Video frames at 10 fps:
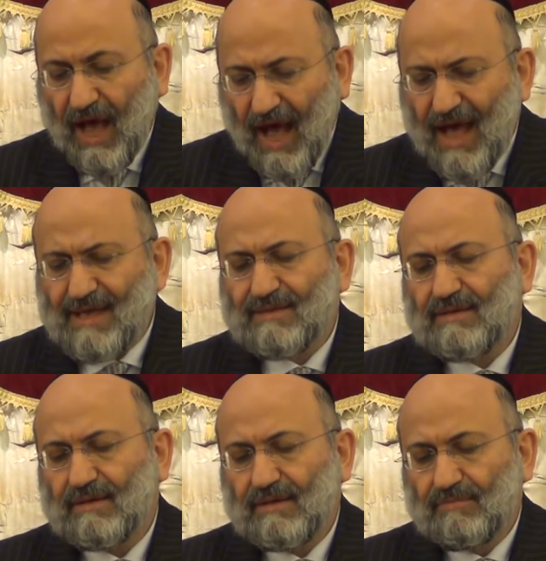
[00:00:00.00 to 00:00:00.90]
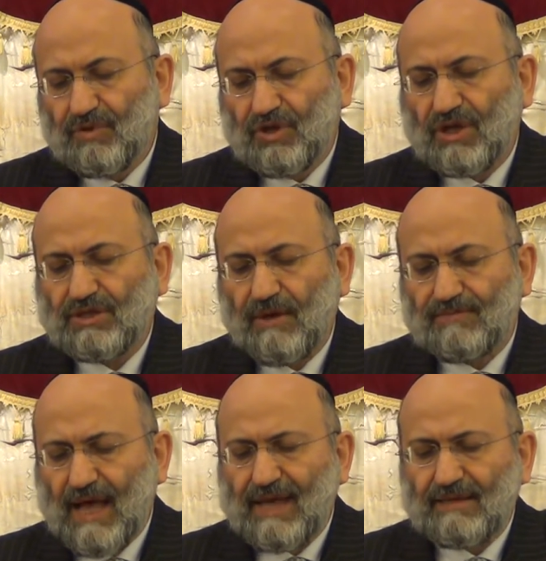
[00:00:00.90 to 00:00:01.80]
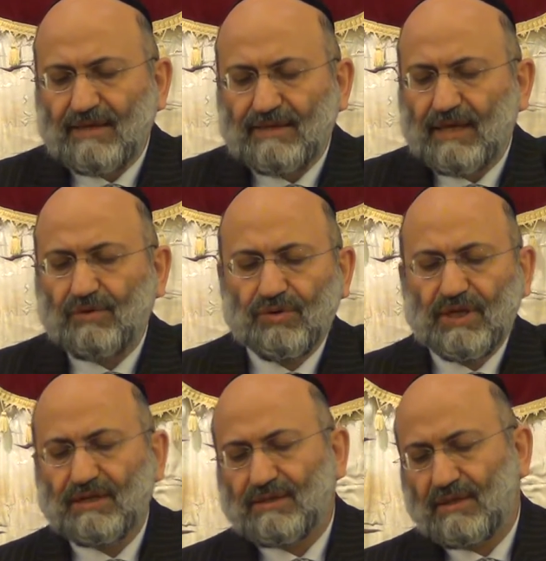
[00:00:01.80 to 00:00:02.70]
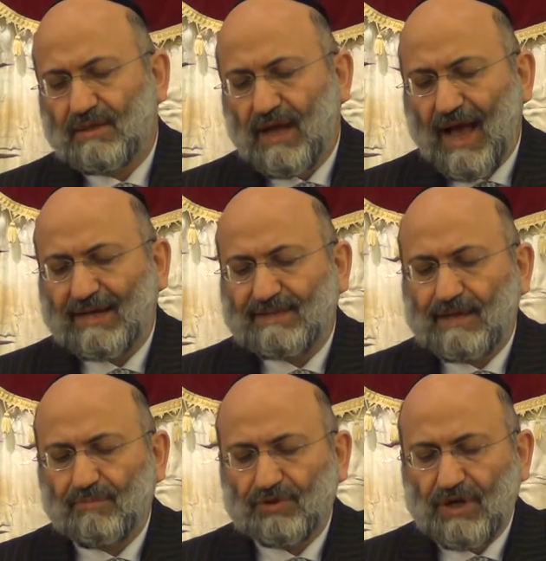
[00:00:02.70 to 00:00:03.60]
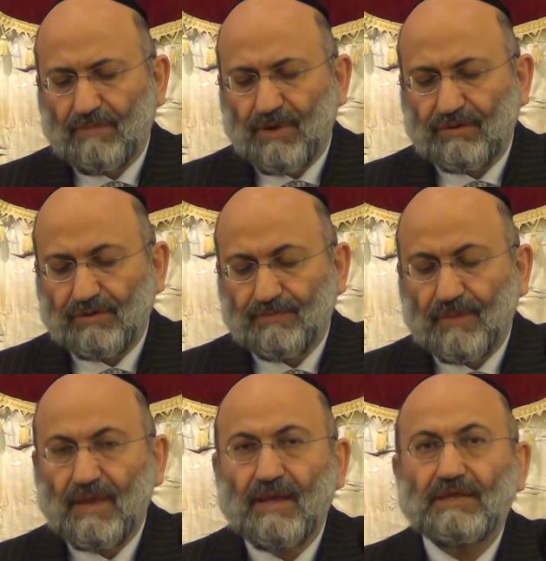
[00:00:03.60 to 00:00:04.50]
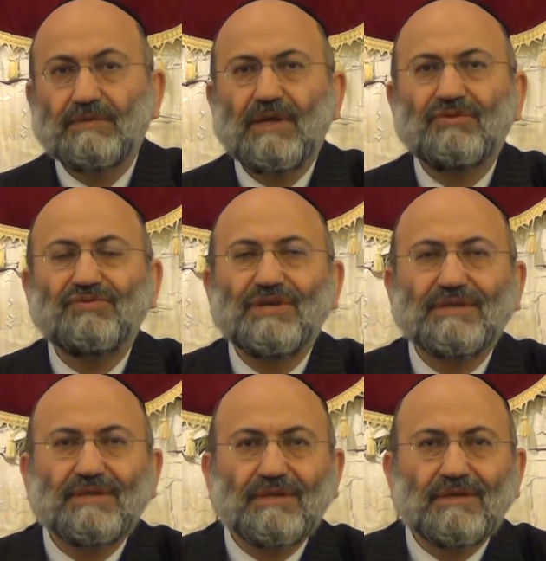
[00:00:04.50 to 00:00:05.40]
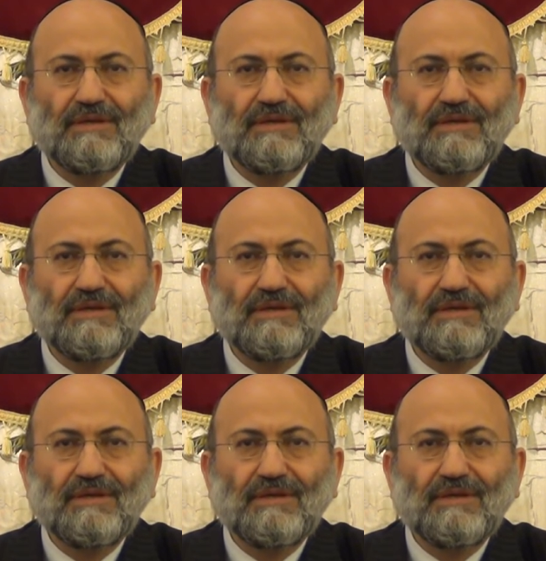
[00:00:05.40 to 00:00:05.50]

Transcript: And because of that, they couldn't accept Moshe Rabbeinu. It's very interesting.